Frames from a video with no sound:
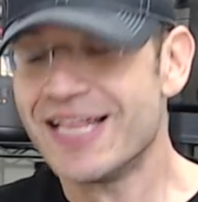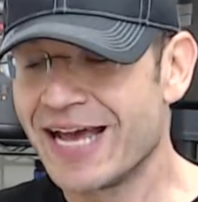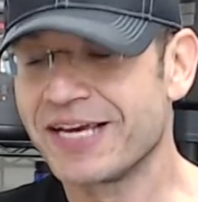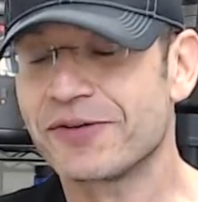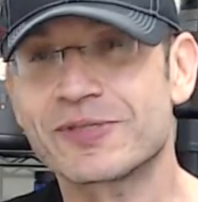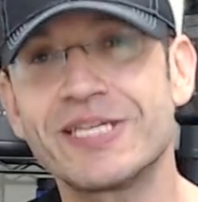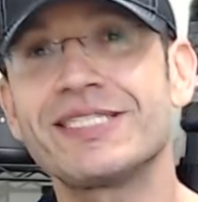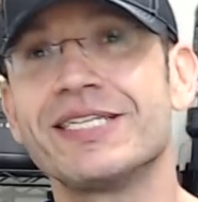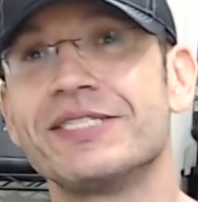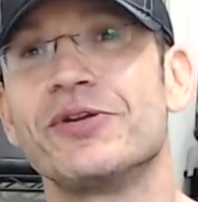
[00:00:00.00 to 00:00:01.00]
like this
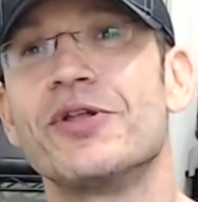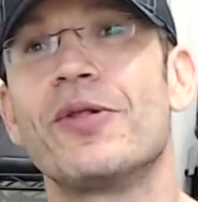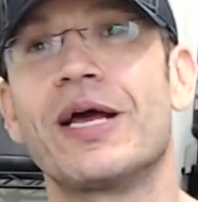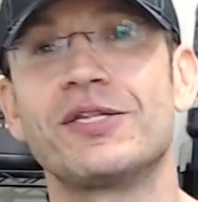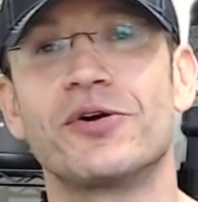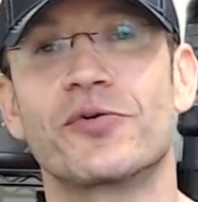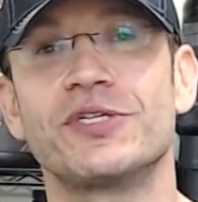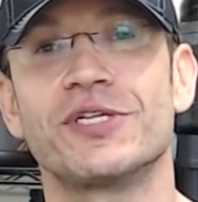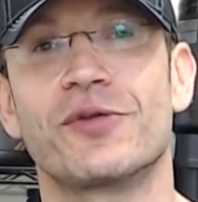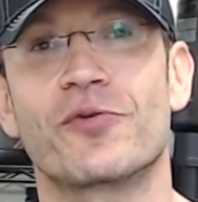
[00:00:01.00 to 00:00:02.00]
is, you know, like the
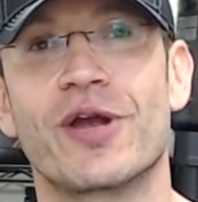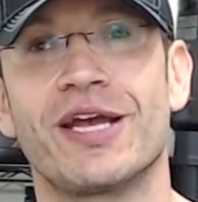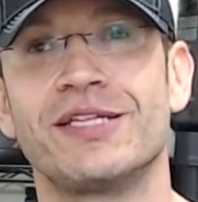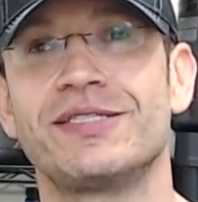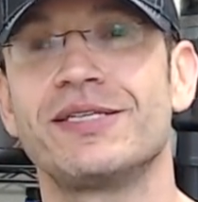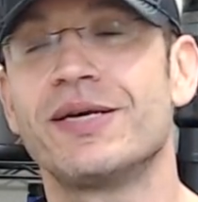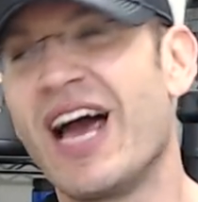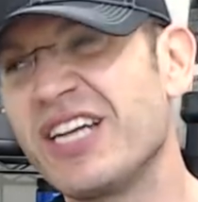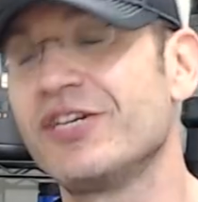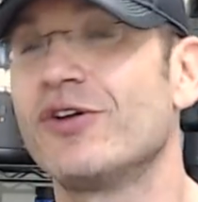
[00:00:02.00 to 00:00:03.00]
original rains.
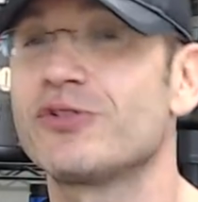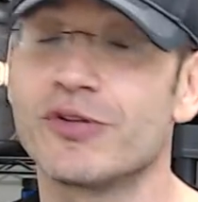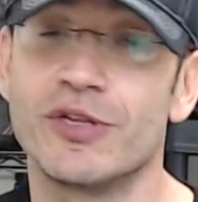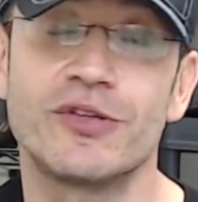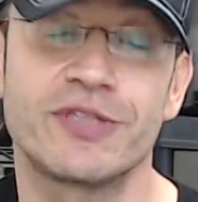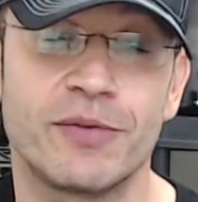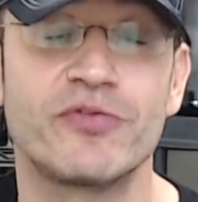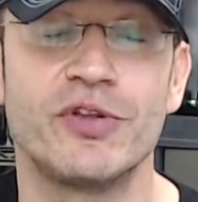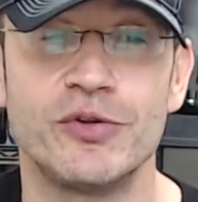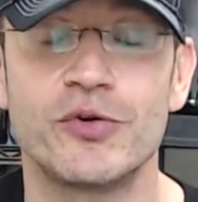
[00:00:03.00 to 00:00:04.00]
Actually, also the, some of
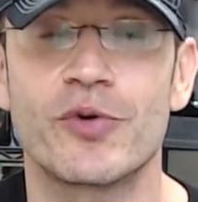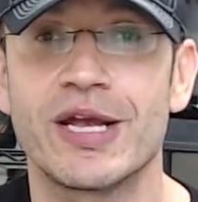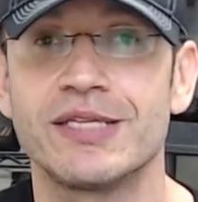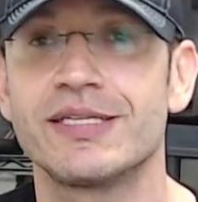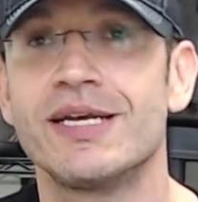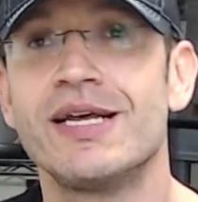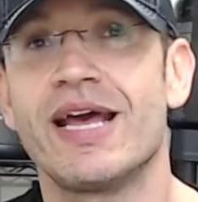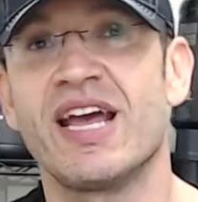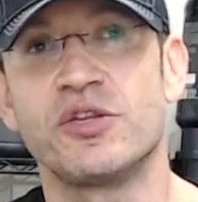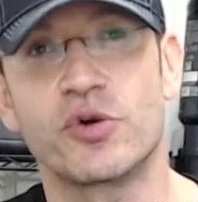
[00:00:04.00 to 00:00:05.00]
the new rains
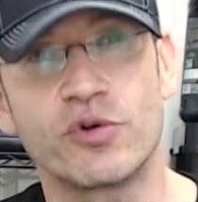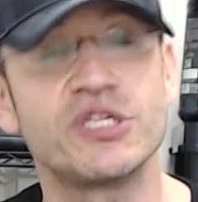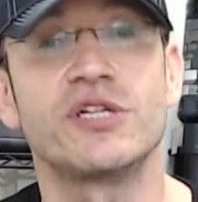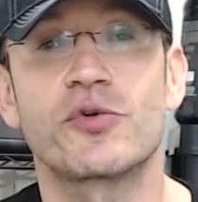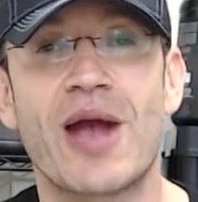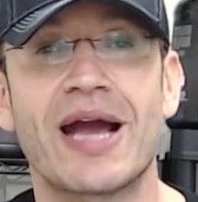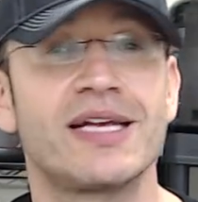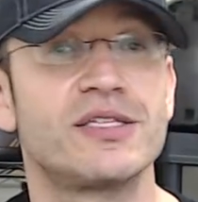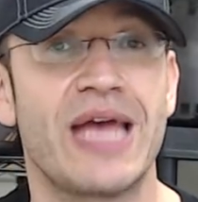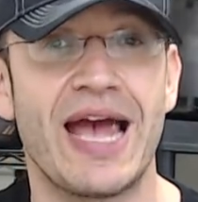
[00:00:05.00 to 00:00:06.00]
and the original
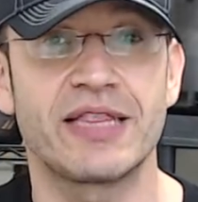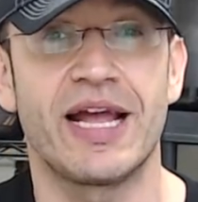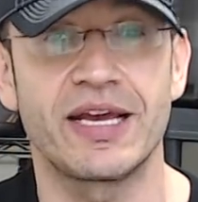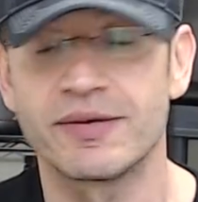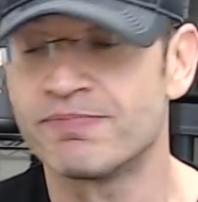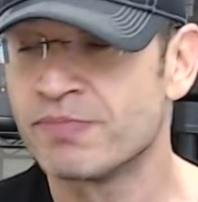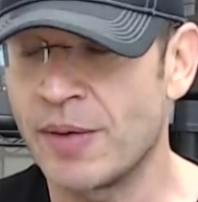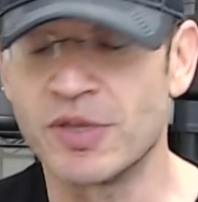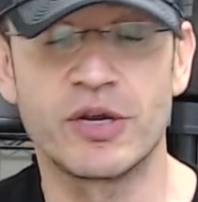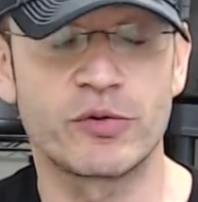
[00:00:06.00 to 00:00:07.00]
Krakens had like, I
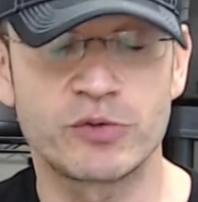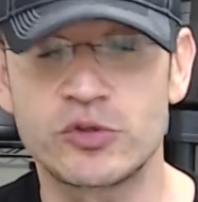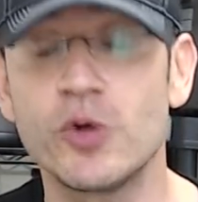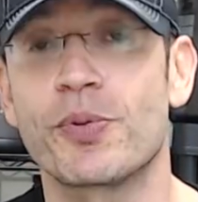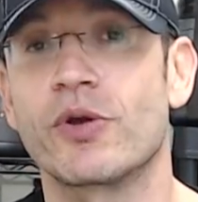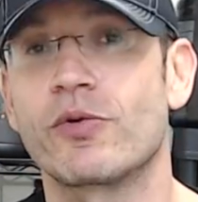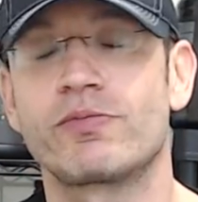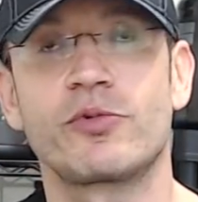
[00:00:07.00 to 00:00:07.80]
mean, they're super.